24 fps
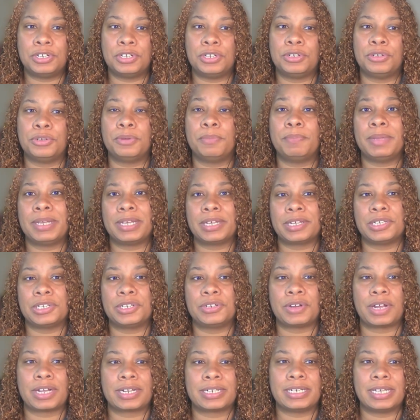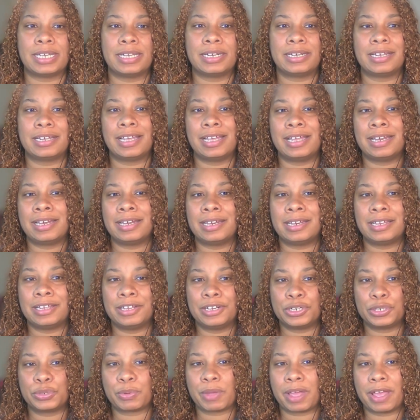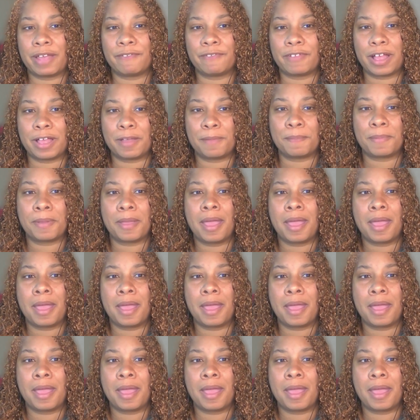to be constructed. And here's why I flip.